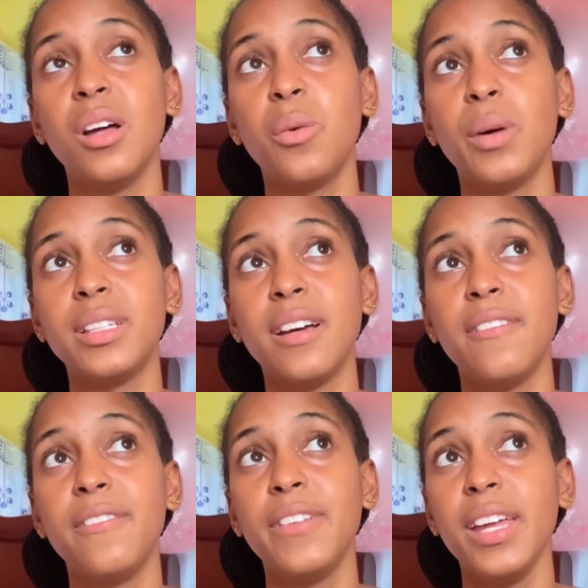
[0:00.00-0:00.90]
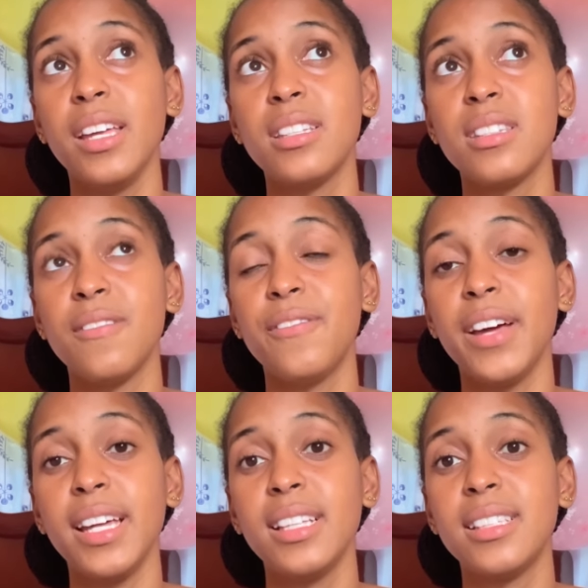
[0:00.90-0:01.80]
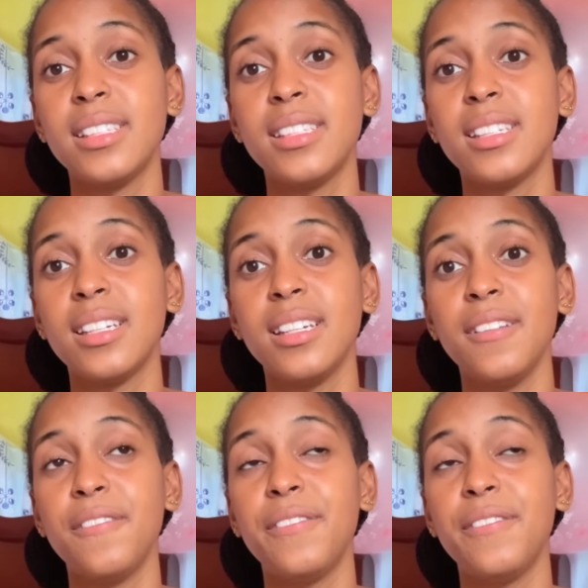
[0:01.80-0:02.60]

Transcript: What I've faced, the fight, the